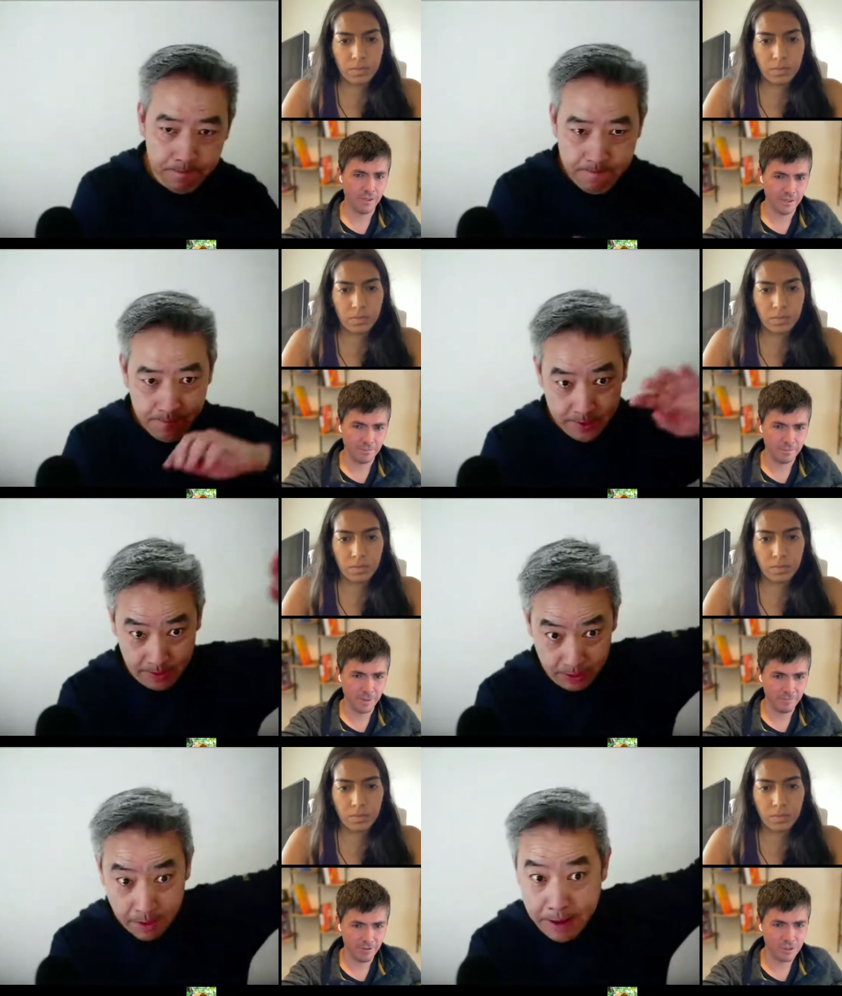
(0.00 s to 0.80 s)
Speaker 1: a
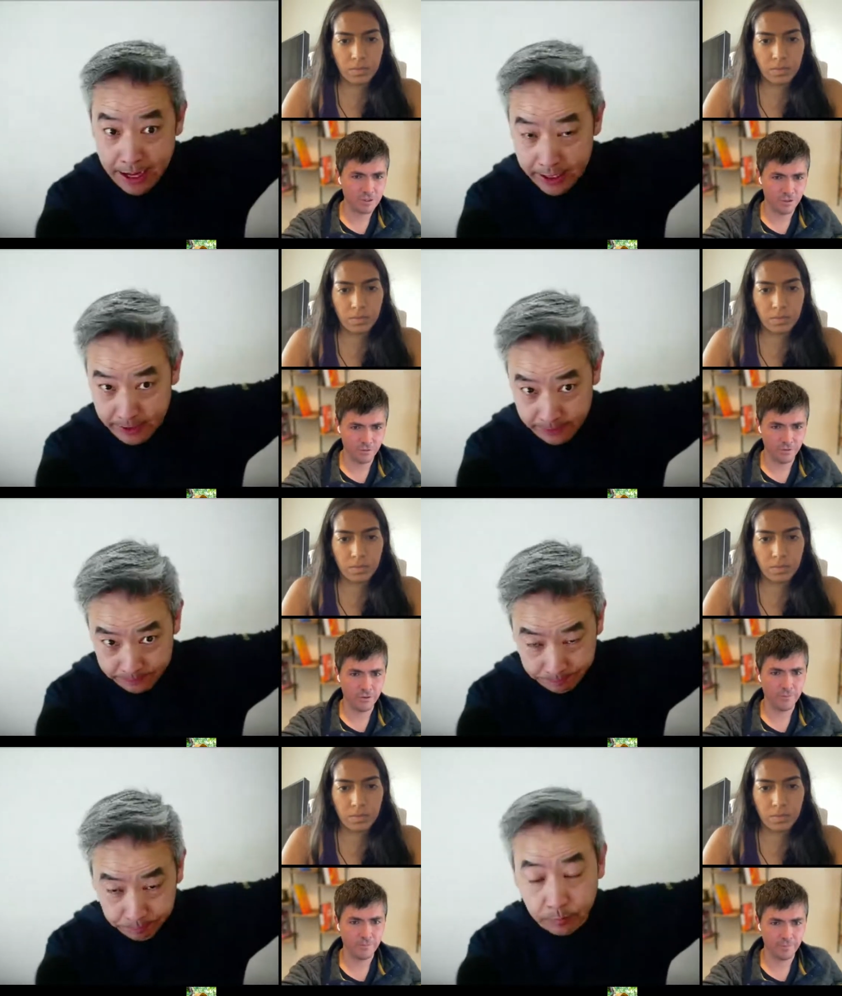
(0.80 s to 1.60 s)
BP
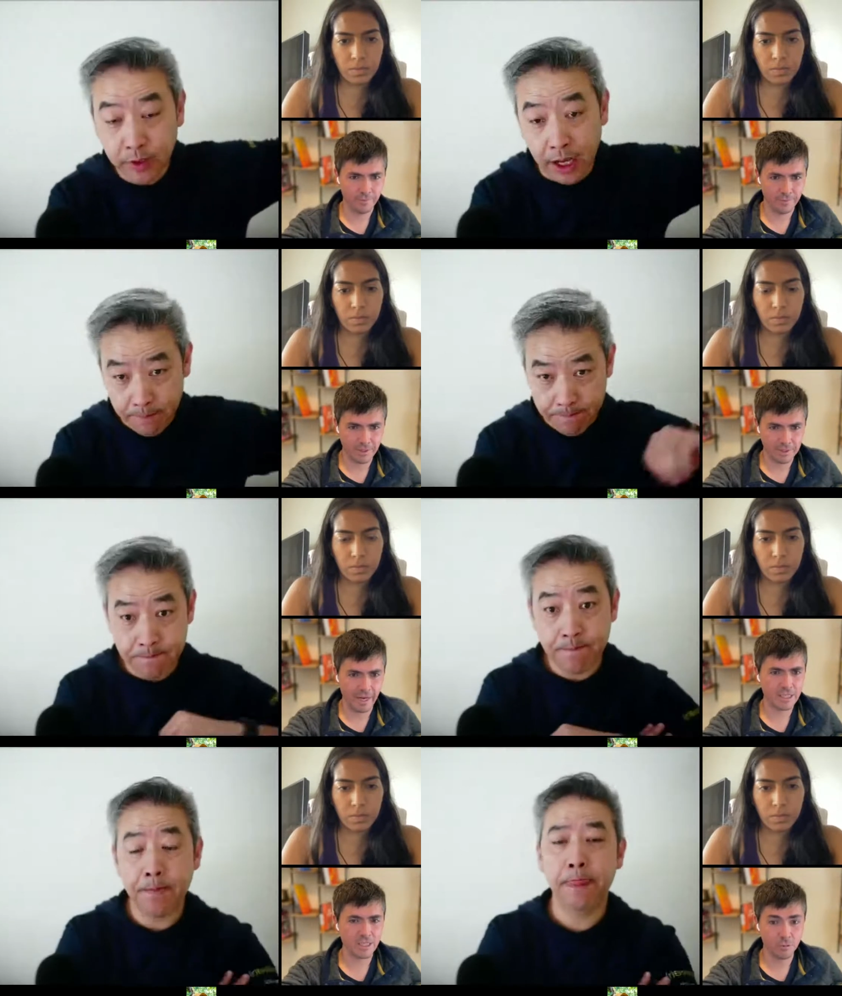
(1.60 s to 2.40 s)
server yep. that's
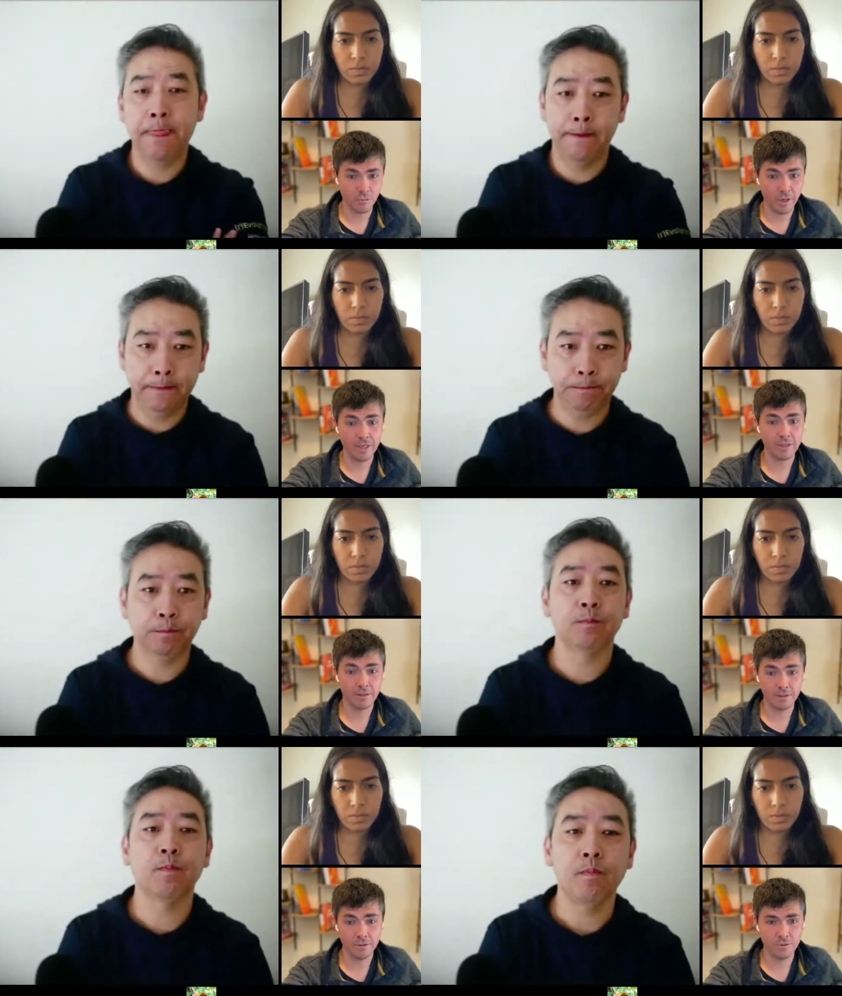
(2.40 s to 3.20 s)
actually
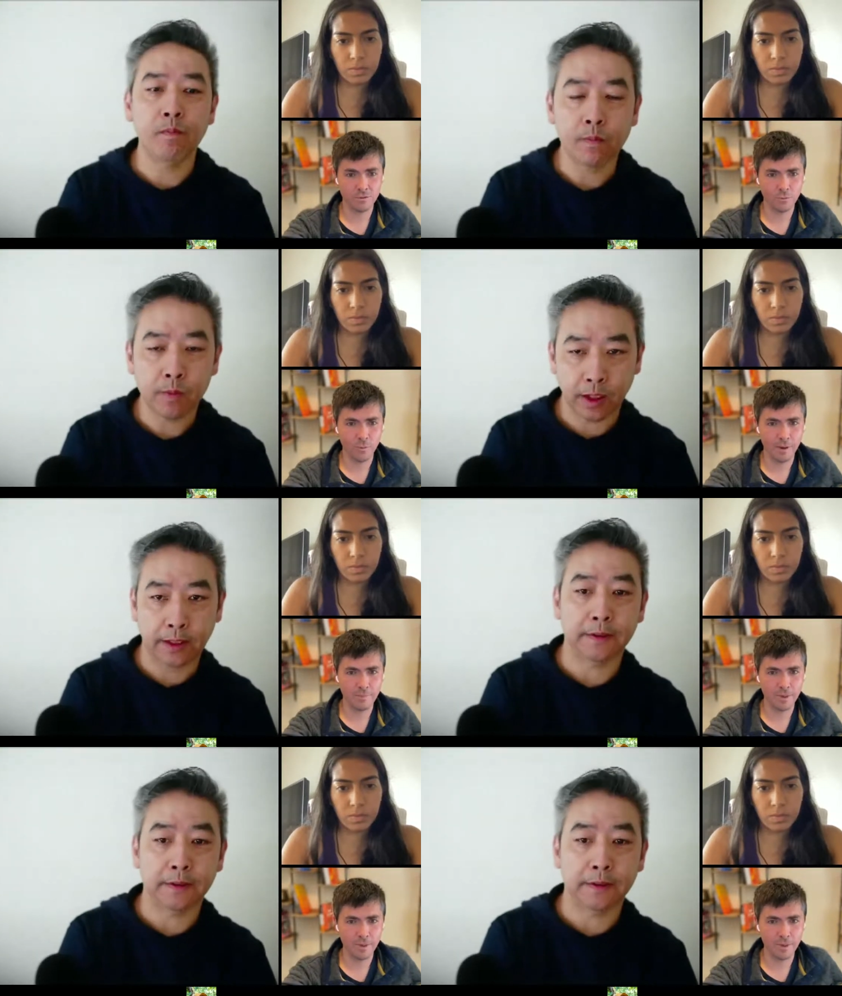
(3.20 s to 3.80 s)
running the web